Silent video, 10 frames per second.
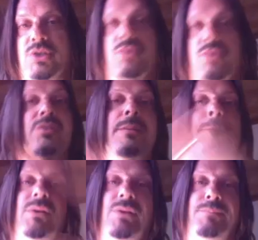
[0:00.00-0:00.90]
Sure, there's a
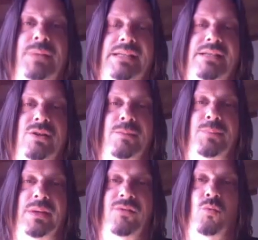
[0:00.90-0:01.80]
million places you could
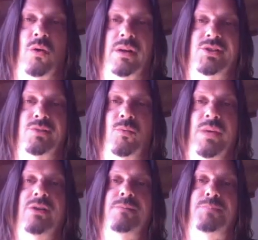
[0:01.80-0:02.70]
play if you wanted to, but
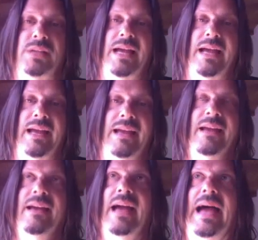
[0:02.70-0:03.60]
we could play